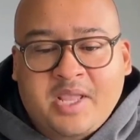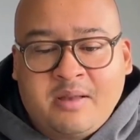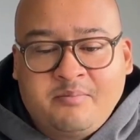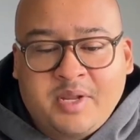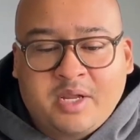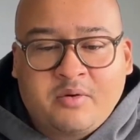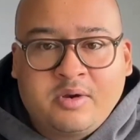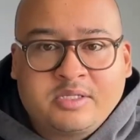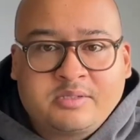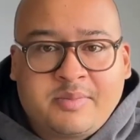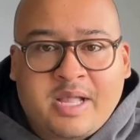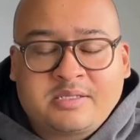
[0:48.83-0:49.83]
And Bitcoin
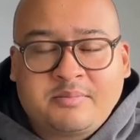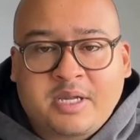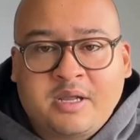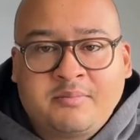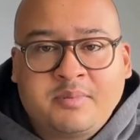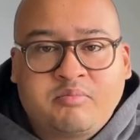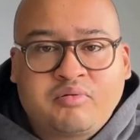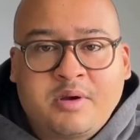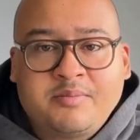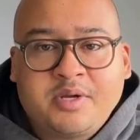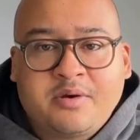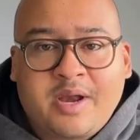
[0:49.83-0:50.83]
is about to become the
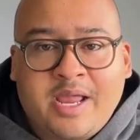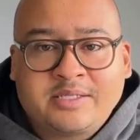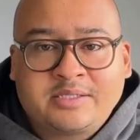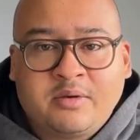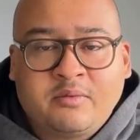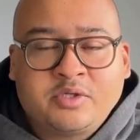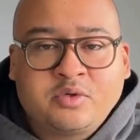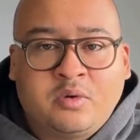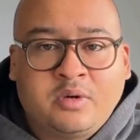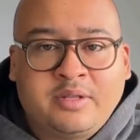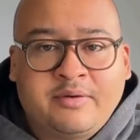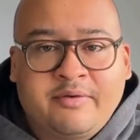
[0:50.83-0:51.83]
premier asset, which
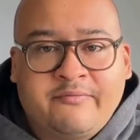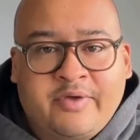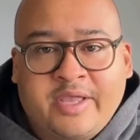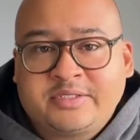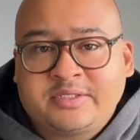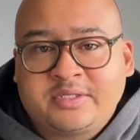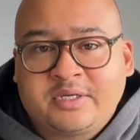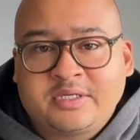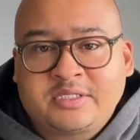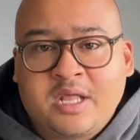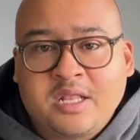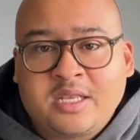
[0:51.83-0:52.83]
all of their advisors are going
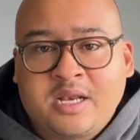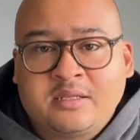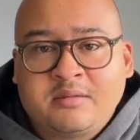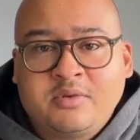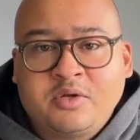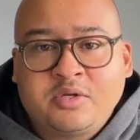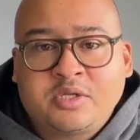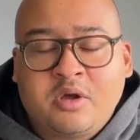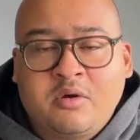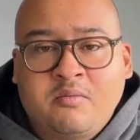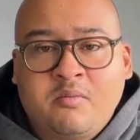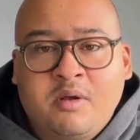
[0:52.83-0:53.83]
to start telling them you need to
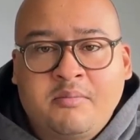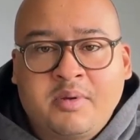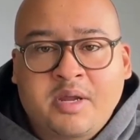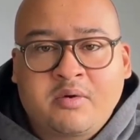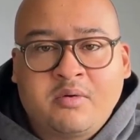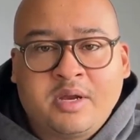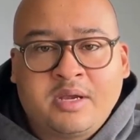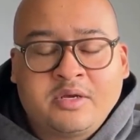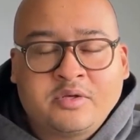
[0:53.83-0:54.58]
own one Bitcoin.